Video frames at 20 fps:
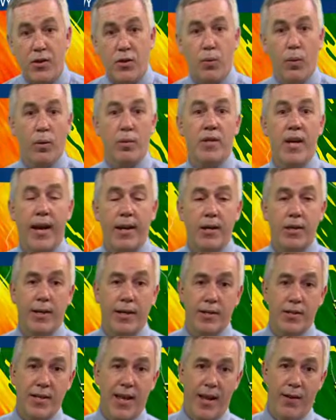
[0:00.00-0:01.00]
rotation
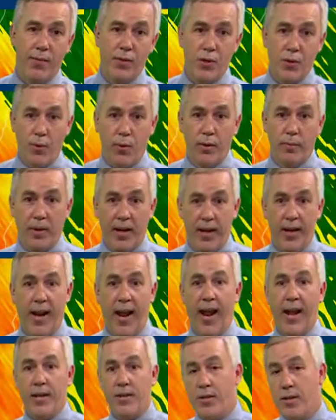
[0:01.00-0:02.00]
inside of a storm can
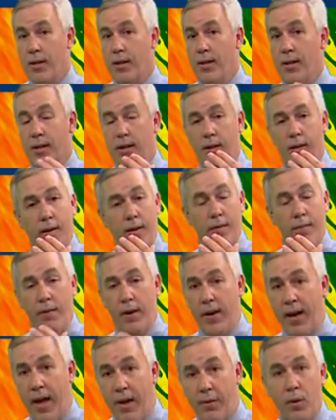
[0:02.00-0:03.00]
enhance
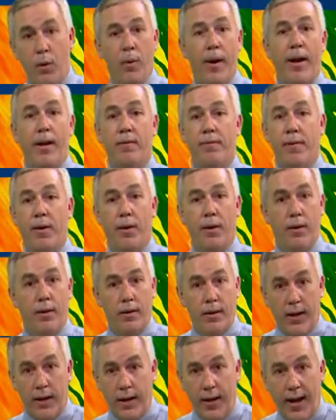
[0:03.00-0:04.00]
very heavy rainfall.
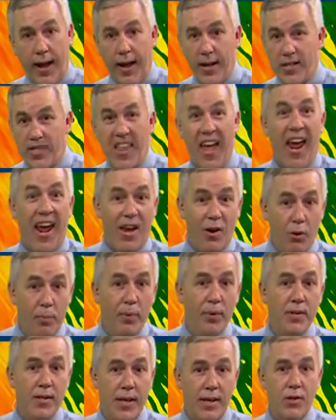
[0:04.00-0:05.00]
It can enhance the hail
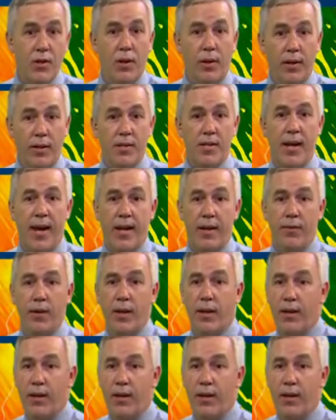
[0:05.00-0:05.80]
potential inside of it.